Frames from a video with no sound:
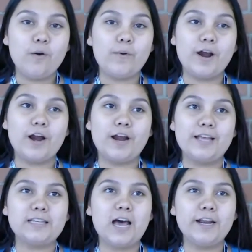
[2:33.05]
where
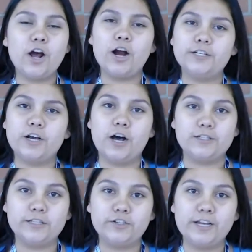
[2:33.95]
it's kind of hard to
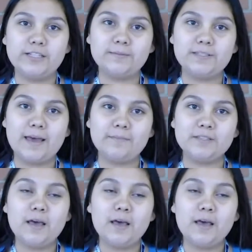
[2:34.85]
concentrate sometimes